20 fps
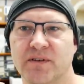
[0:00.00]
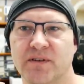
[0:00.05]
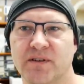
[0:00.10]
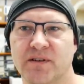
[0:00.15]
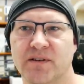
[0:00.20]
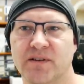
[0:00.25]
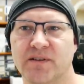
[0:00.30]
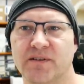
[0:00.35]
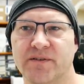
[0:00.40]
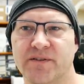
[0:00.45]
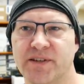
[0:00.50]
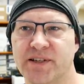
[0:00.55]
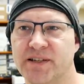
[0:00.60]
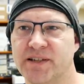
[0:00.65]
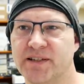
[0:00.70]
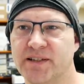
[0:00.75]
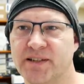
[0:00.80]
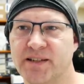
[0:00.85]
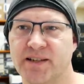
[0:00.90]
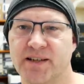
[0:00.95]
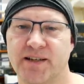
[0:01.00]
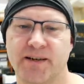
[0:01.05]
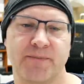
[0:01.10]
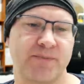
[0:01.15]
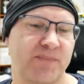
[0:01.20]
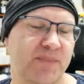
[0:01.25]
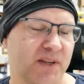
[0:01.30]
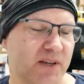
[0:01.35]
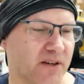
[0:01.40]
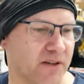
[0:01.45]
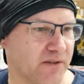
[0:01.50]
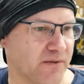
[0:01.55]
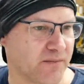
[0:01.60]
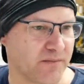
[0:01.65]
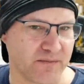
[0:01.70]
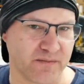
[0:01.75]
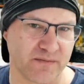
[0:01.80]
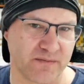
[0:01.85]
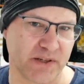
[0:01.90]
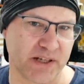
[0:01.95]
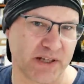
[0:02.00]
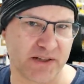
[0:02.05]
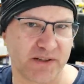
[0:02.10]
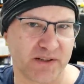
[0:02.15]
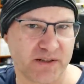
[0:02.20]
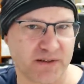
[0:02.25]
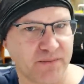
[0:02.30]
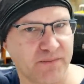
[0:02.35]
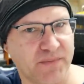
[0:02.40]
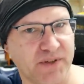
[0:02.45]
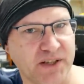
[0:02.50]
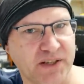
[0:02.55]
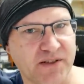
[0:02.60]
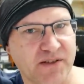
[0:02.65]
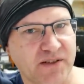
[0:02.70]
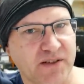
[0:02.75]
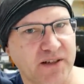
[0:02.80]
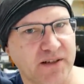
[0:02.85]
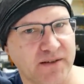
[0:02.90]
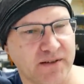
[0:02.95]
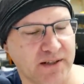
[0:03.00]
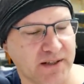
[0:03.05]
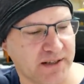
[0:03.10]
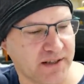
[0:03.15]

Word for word: on the um, on regular things like